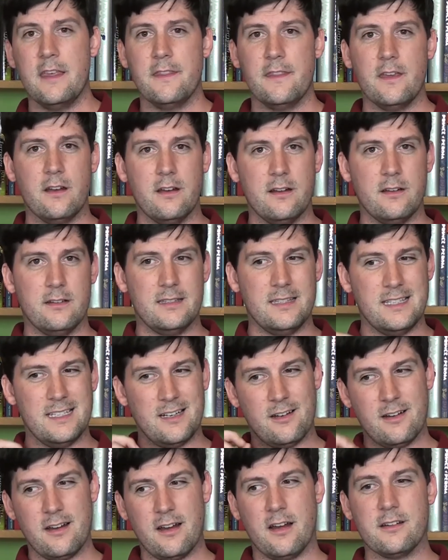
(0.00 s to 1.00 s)

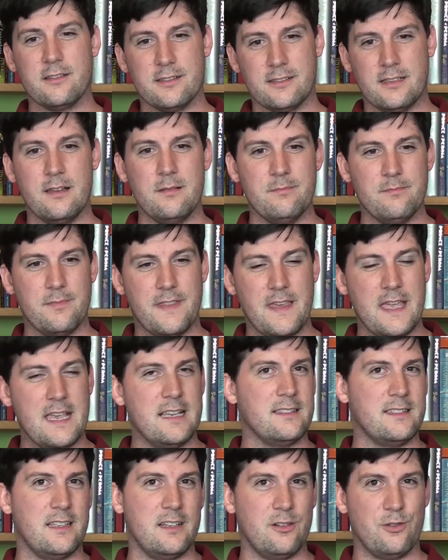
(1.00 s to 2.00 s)
there are some
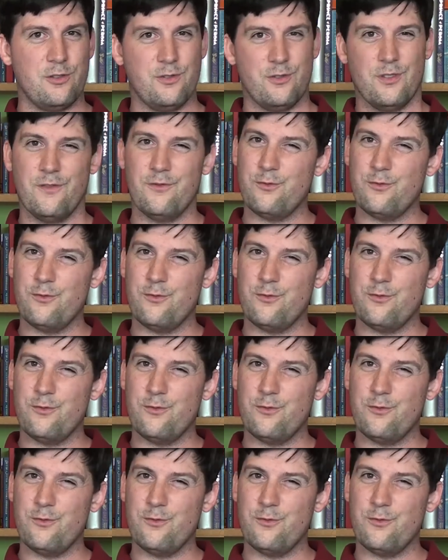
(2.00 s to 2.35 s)
things that are sort